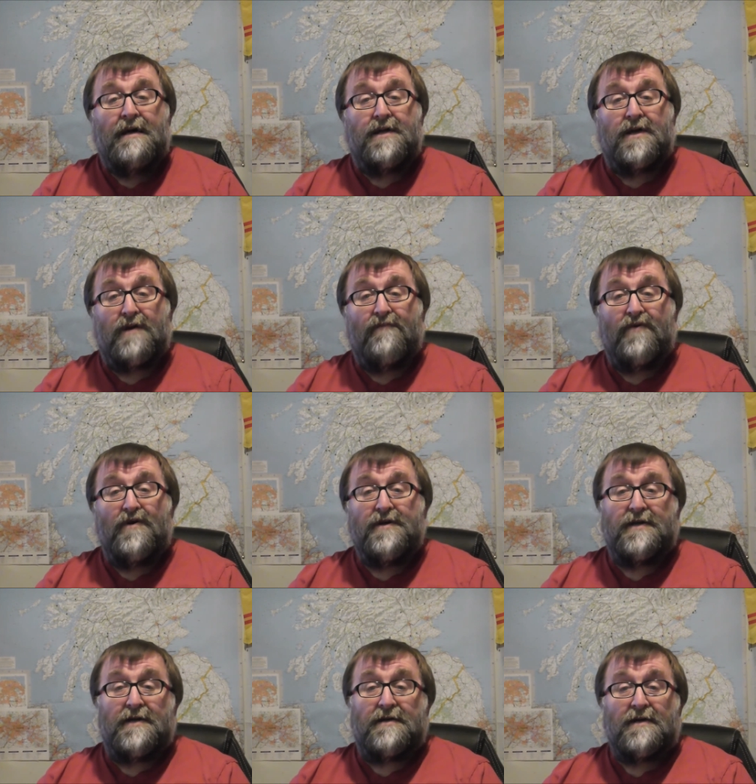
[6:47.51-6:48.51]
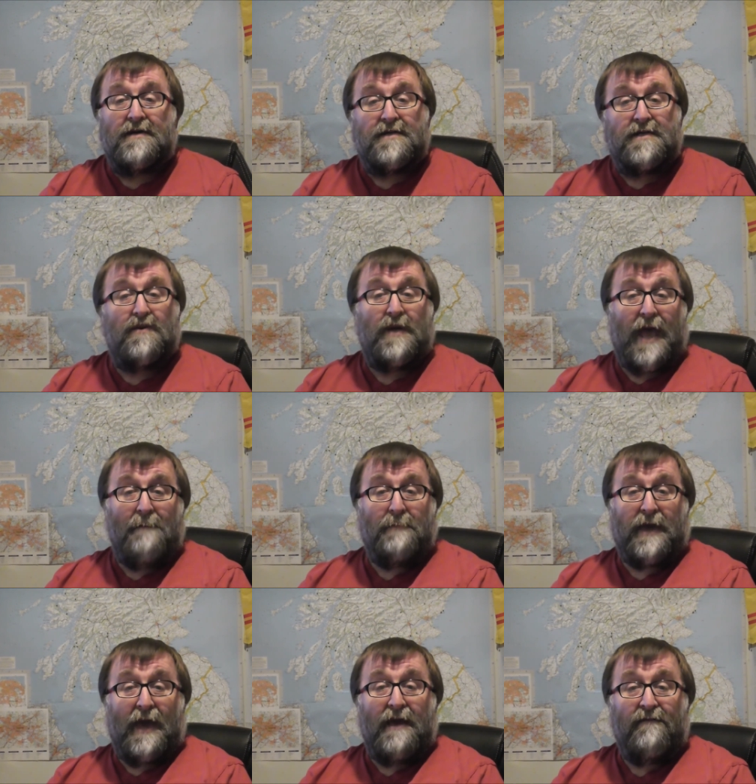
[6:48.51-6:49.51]
to convert it to an
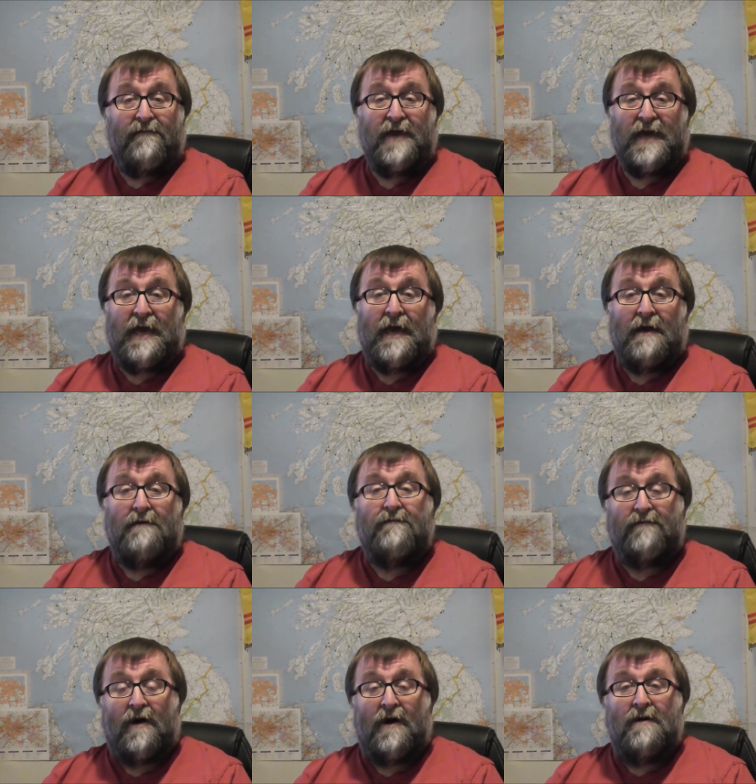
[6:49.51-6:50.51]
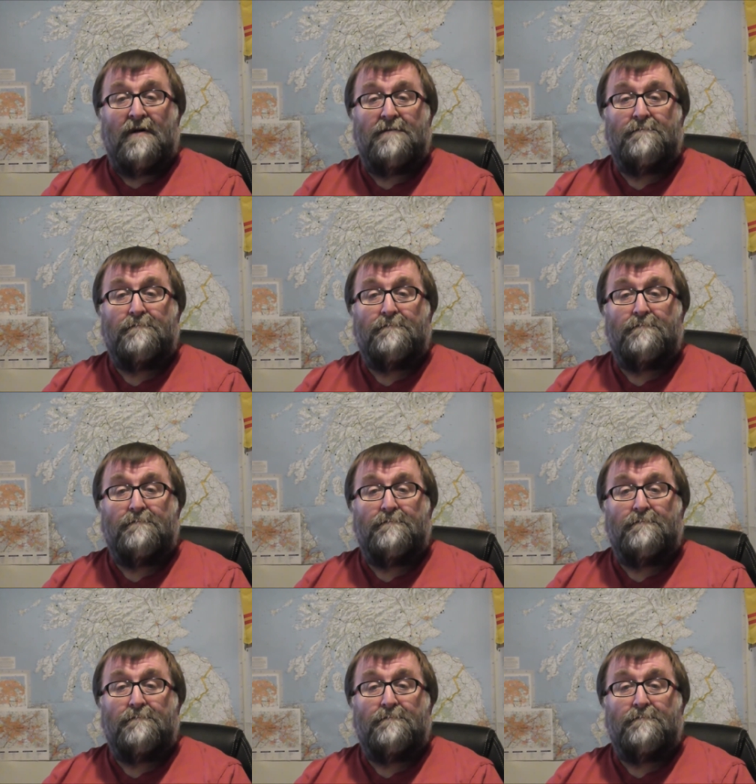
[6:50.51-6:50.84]
MKV file.